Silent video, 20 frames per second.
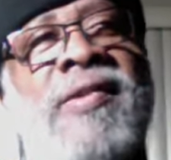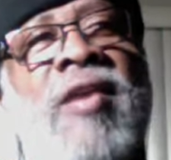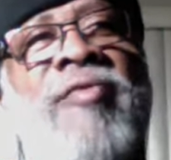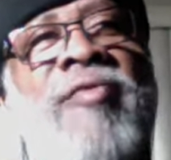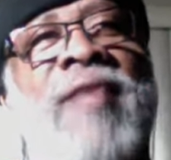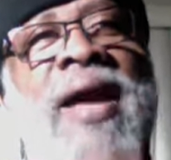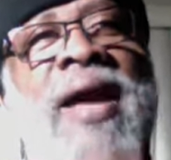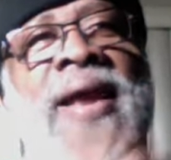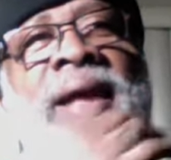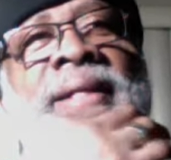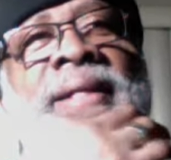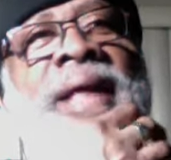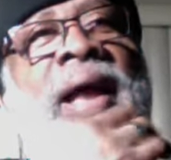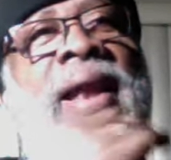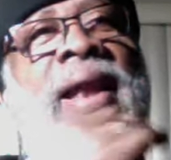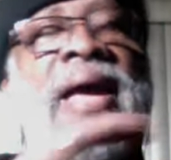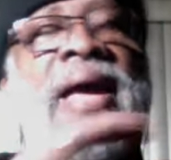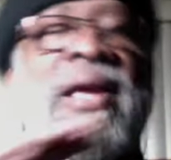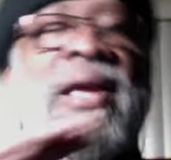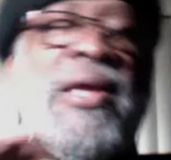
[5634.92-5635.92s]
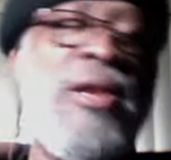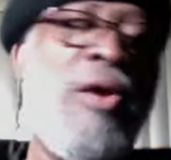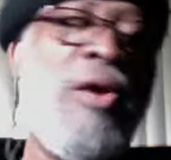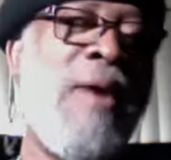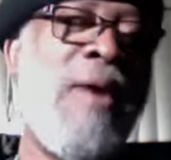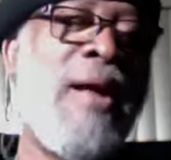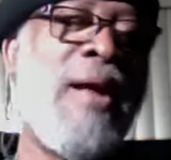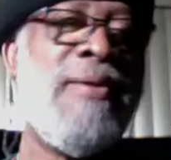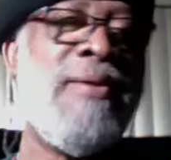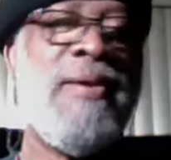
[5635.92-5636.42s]
like that, I like,
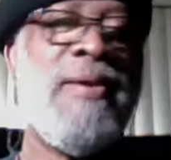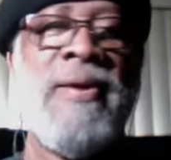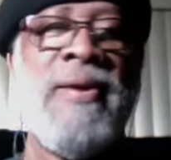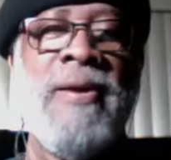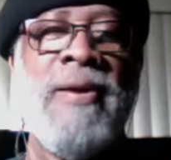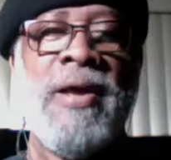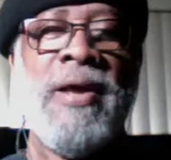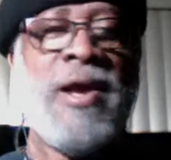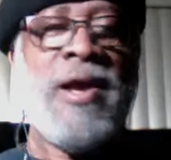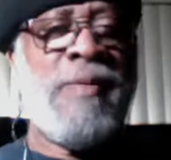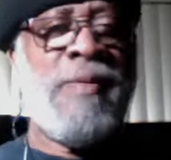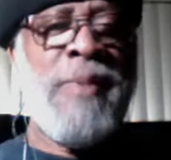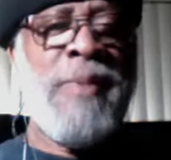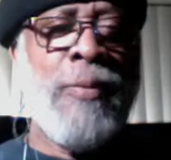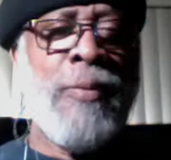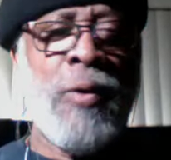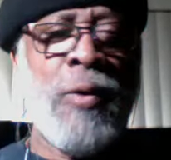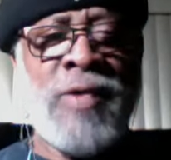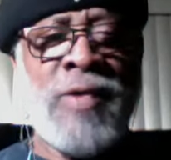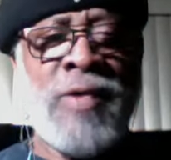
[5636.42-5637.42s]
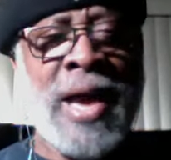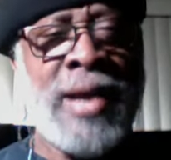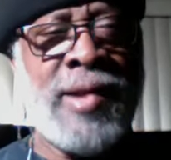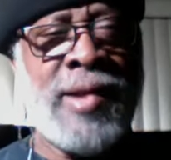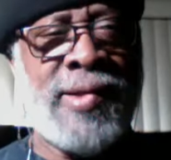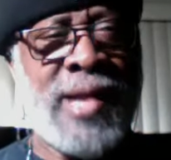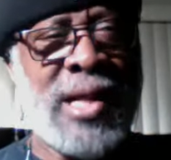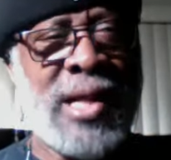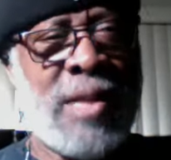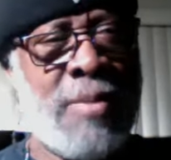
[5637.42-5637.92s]
because people are trying to
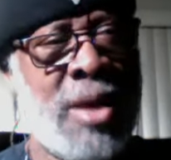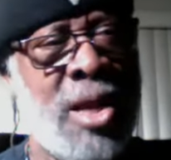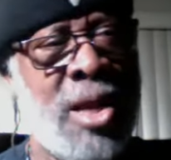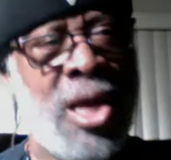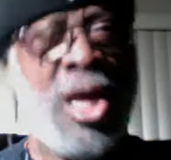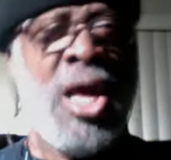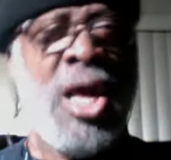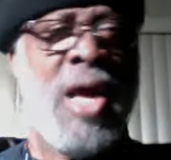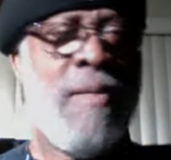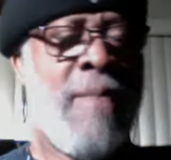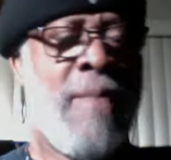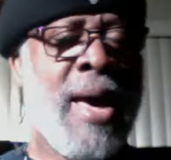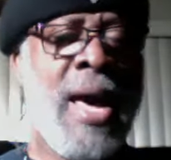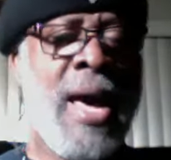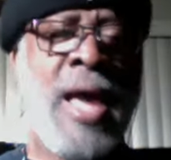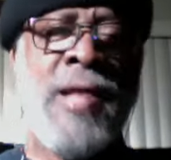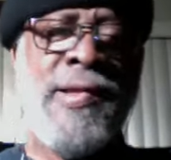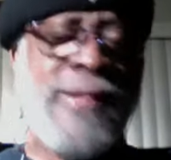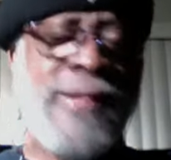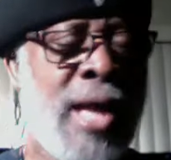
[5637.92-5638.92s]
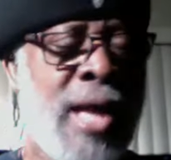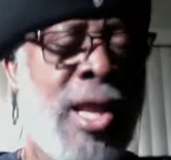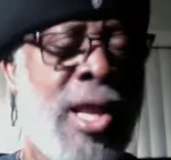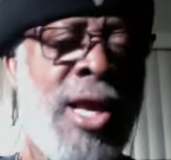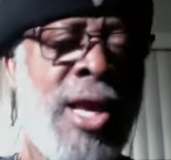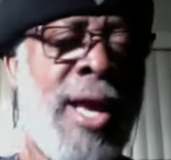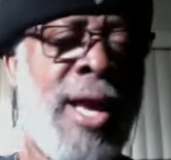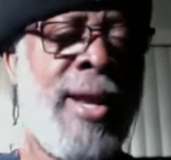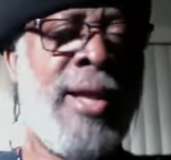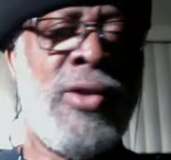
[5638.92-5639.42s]
say to me, man, Sandy,
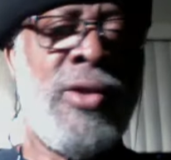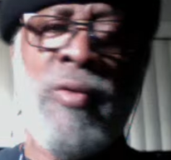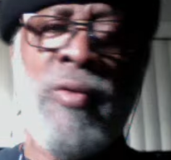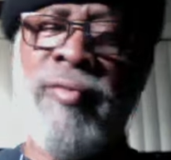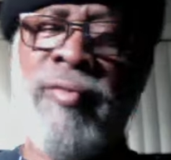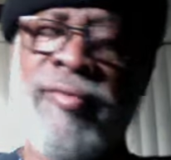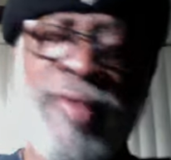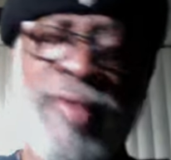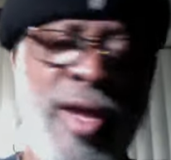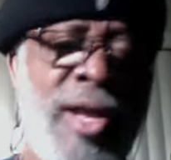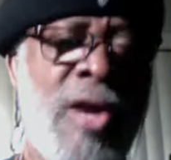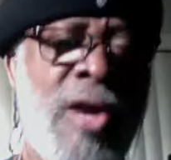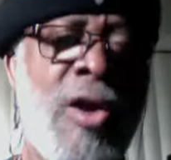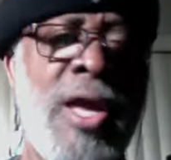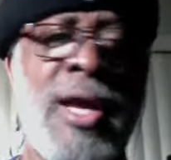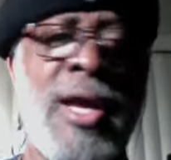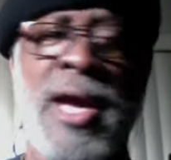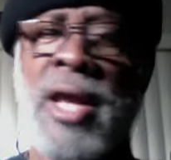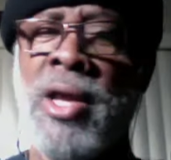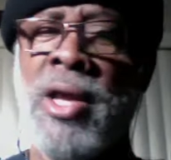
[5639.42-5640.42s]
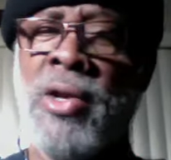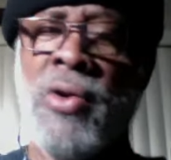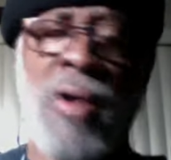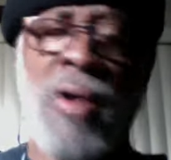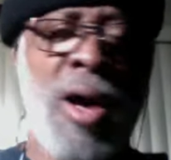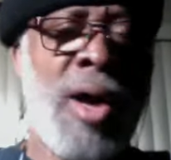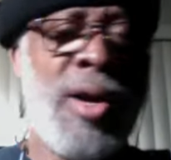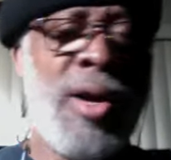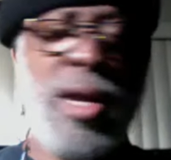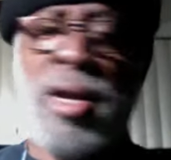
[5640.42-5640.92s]
you got to do a video. You got to go
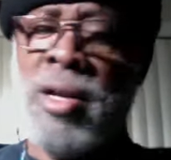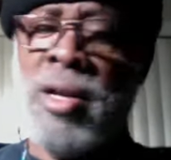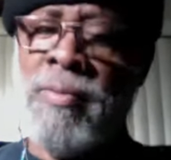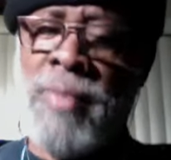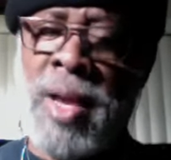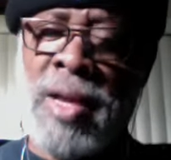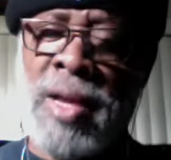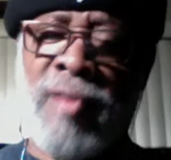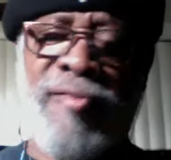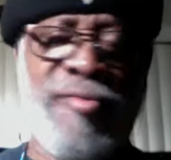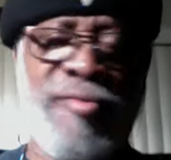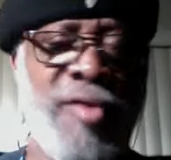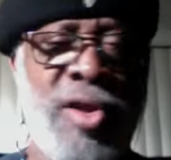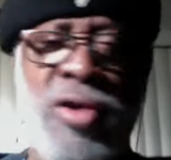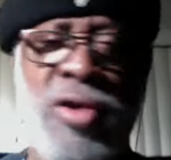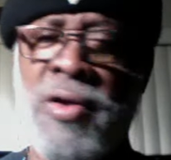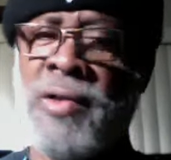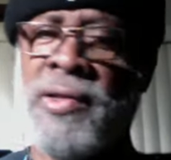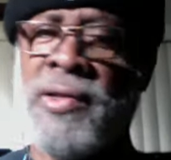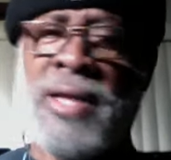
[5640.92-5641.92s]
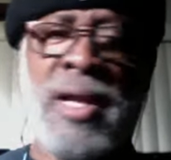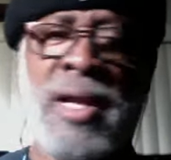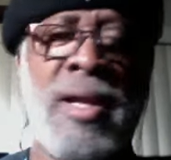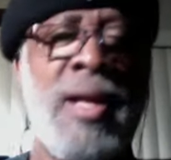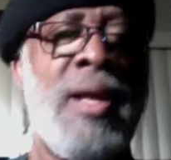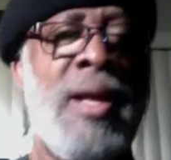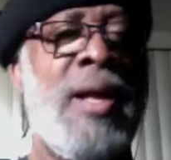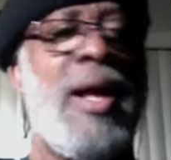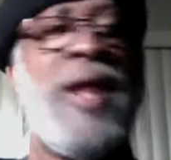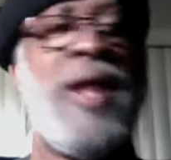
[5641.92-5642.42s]
out there and make a video.
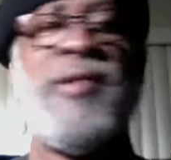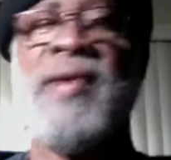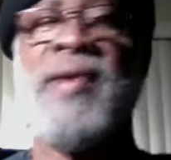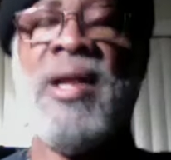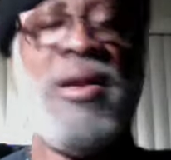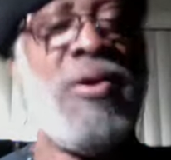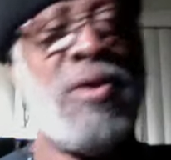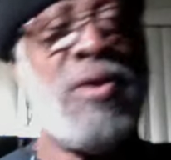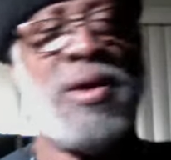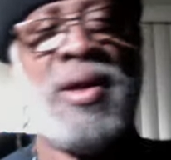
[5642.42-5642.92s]
I said, look,